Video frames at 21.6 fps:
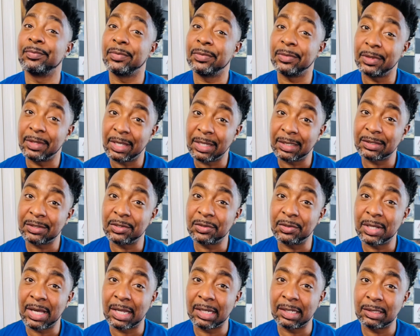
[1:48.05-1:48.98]
the next thing
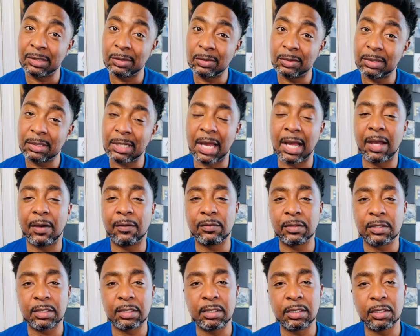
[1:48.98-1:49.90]
you got to do is
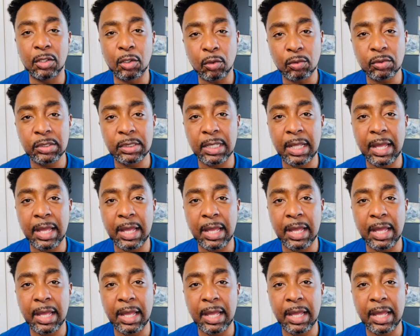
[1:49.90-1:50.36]
obviously go to